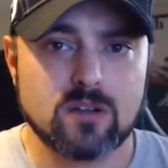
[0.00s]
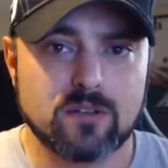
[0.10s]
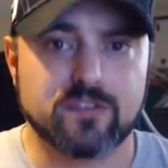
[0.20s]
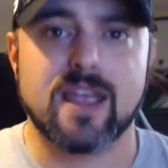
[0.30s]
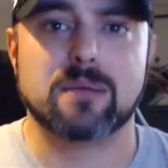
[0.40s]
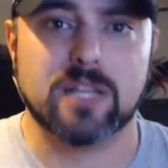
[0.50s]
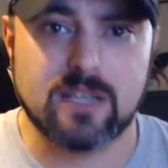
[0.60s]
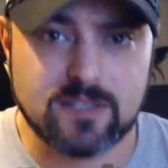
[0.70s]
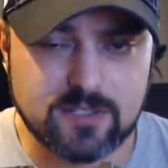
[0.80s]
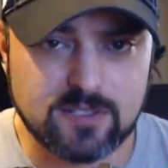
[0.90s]
family
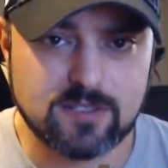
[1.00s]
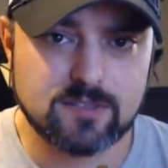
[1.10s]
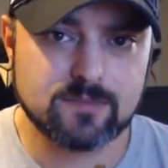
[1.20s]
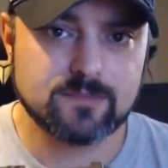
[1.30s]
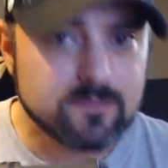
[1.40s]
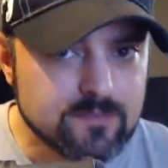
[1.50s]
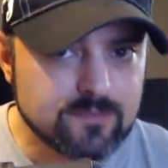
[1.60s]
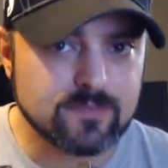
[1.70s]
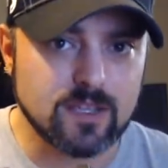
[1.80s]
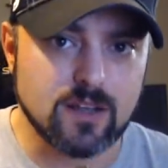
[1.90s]
is.
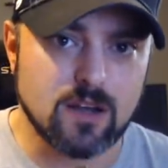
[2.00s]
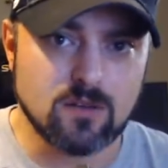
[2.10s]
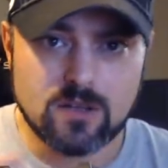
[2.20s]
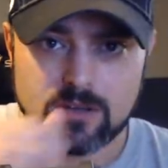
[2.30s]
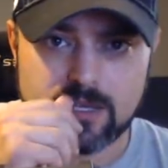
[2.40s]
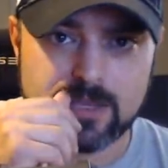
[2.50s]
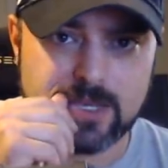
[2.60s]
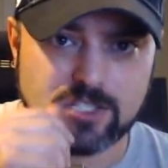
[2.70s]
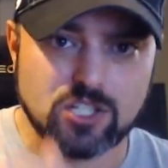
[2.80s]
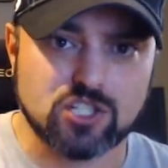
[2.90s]
You know,
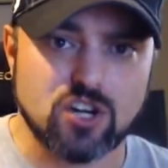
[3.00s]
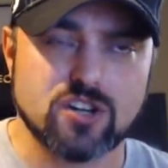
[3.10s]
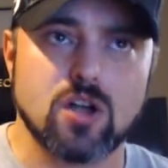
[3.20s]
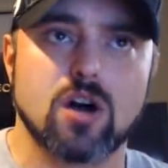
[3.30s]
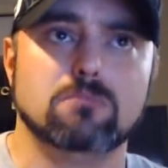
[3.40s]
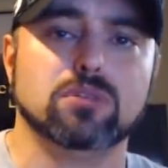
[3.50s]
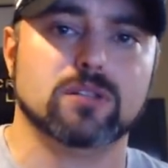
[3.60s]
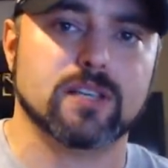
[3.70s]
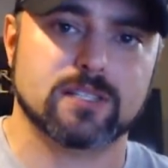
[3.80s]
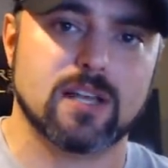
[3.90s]
there's a certain
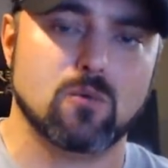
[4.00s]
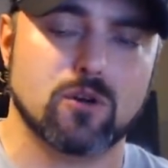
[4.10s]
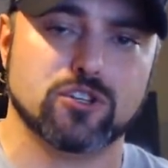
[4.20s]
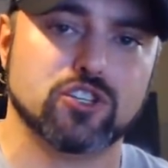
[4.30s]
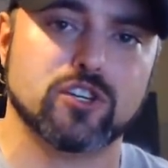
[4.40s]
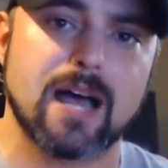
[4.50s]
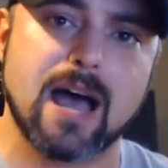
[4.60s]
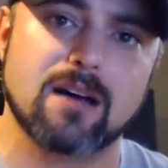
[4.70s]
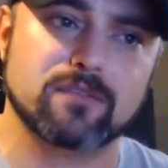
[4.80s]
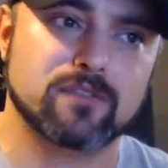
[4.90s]
humbleness that one should
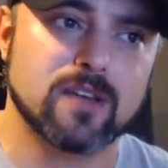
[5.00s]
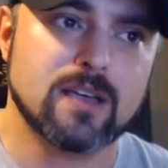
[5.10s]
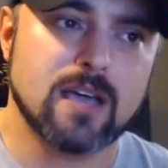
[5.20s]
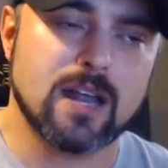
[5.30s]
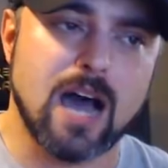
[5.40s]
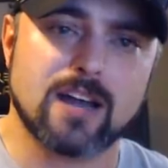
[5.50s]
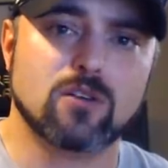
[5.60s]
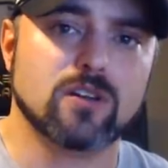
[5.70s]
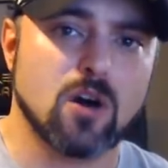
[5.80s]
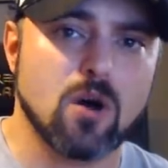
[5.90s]
have. And I
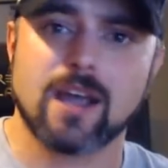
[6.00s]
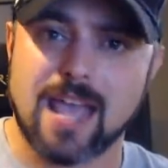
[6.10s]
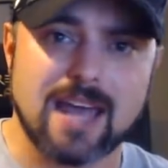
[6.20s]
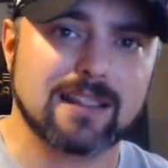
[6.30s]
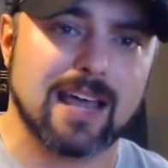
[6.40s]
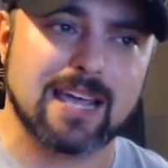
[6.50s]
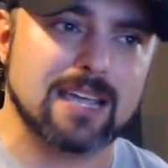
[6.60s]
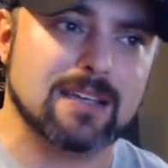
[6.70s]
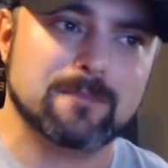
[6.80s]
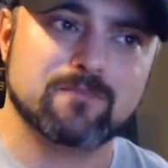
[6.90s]
don't know, again, like,
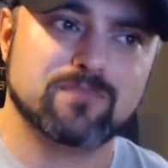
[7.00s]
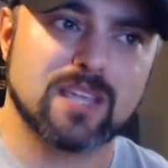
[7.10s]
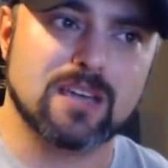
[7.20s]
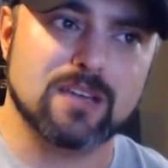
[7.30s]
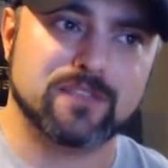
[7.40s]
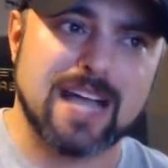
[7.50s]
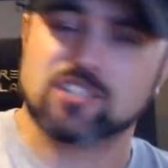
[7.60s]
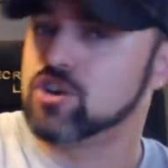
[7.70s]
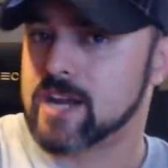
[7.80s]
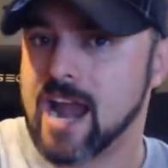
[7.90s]
if
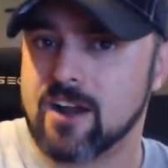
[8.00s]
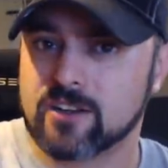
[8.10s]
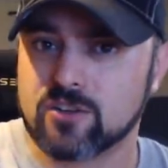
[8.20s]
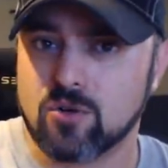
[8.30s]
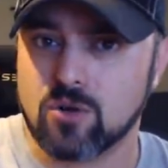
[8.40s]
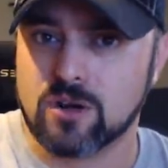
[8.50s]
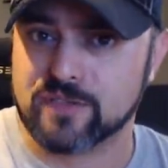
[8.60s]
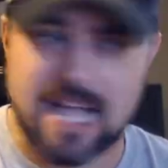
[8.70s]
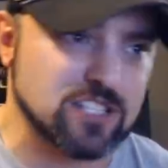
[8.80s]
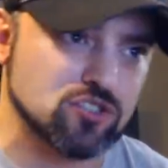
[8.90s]
that's her character or
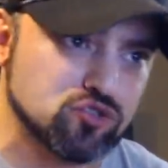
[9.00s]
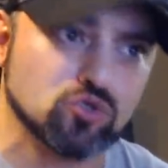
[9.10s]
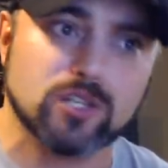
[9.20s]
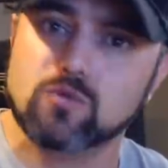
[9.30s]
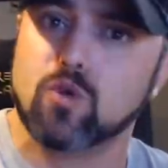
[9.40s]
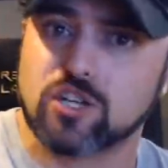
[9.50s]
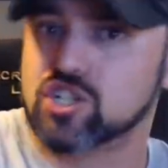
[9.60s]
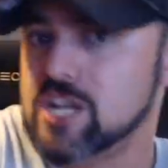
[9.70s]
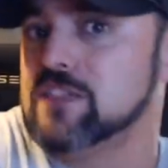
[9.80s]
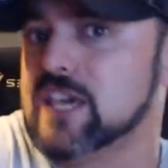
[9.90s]
if that's truly what
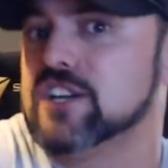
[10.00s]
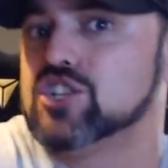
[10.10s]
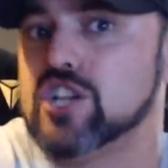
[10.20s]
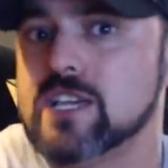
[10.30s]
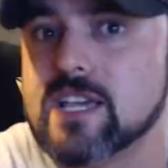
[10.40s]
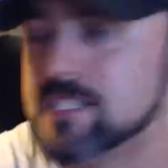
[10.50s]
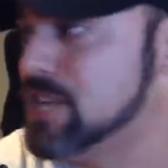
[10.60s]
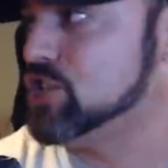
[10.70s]
she thinks she is, that